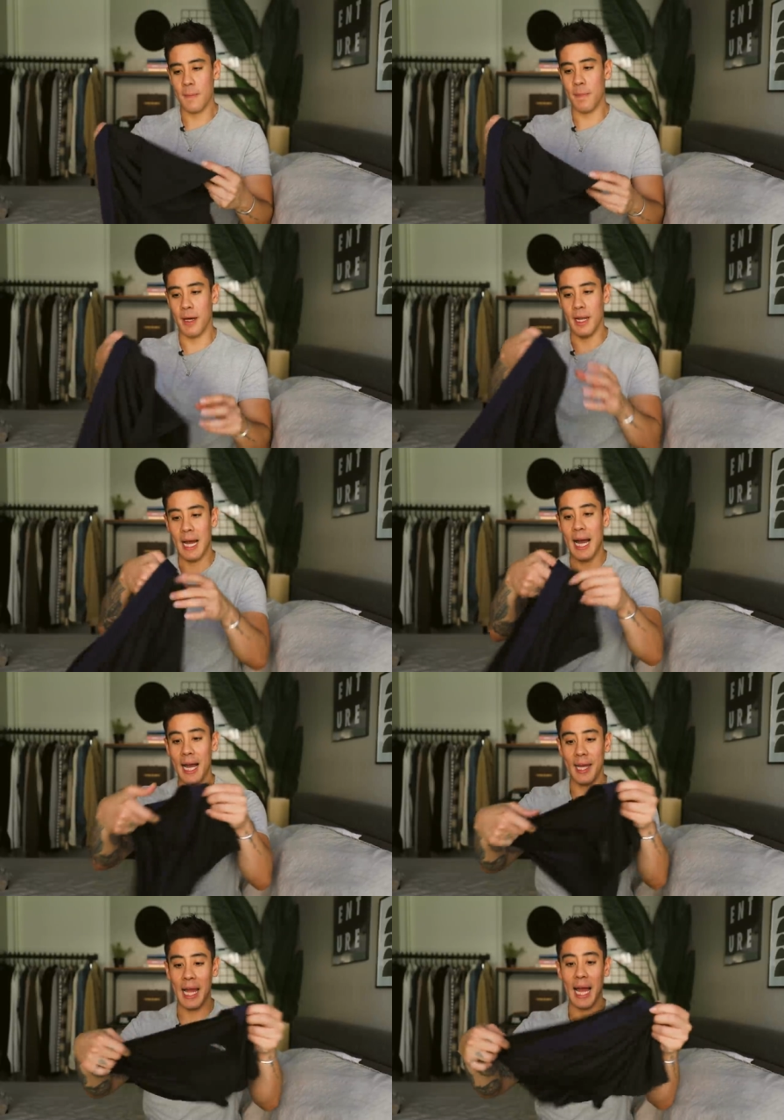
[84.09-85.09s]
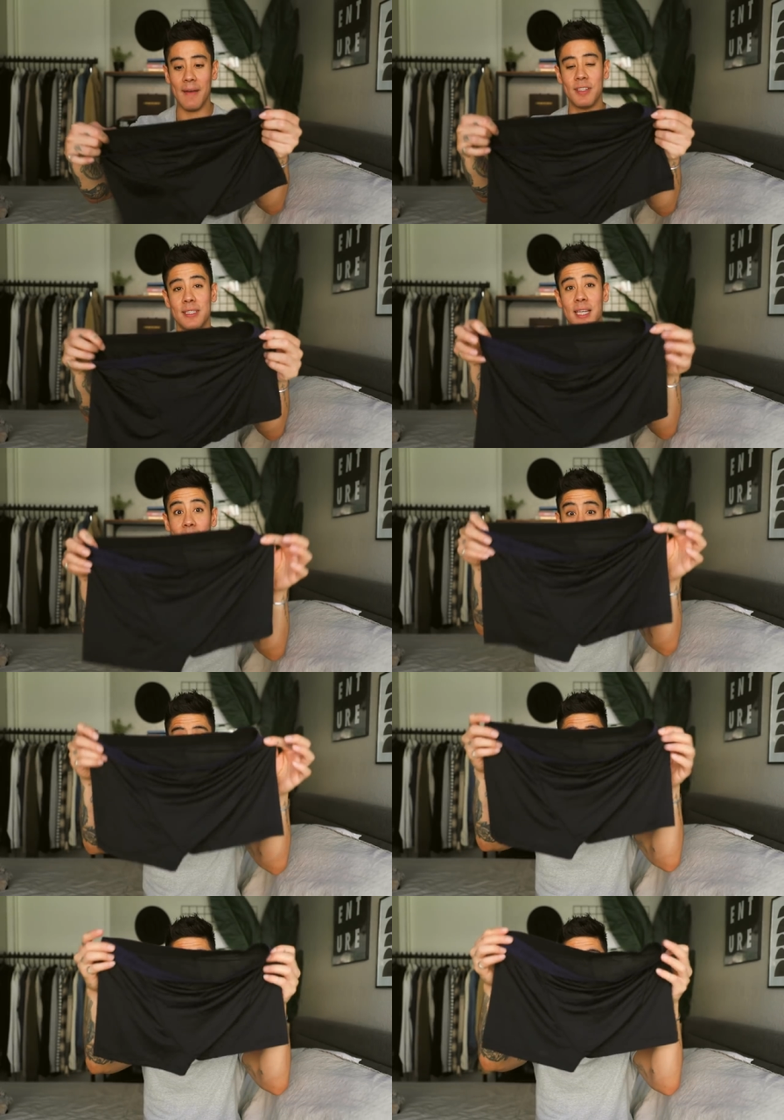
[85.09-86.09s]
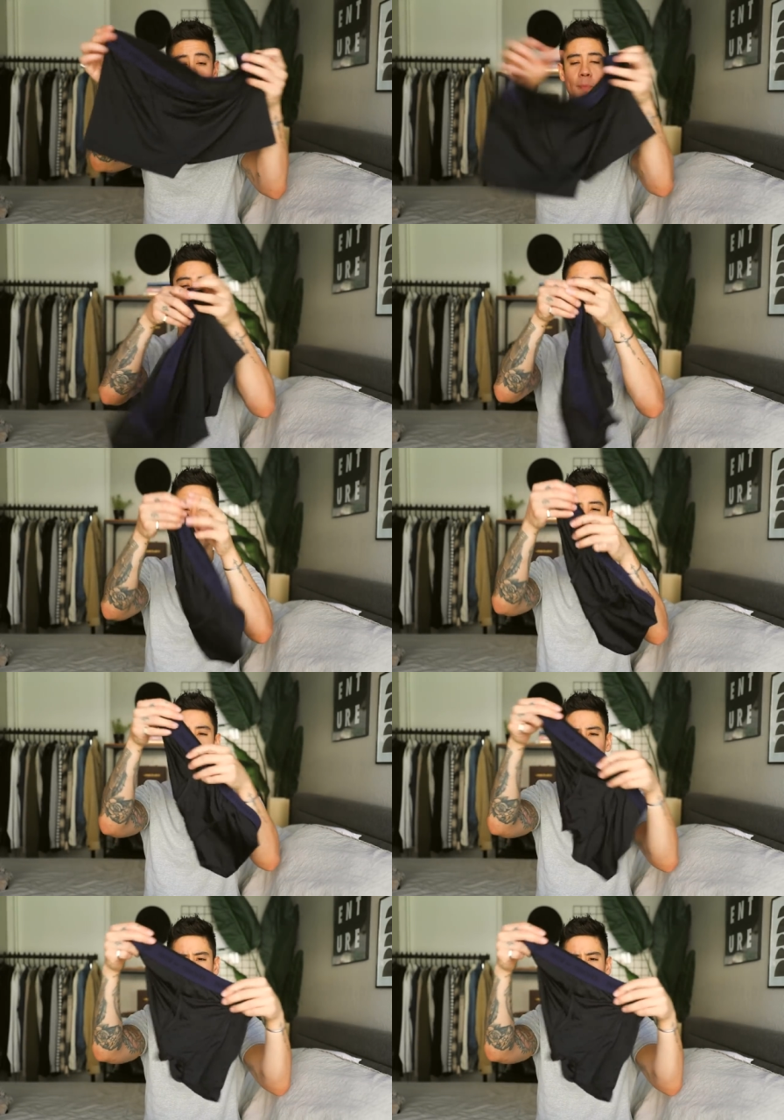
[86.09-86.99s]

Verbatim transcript: But I have to say, these are great. You can probably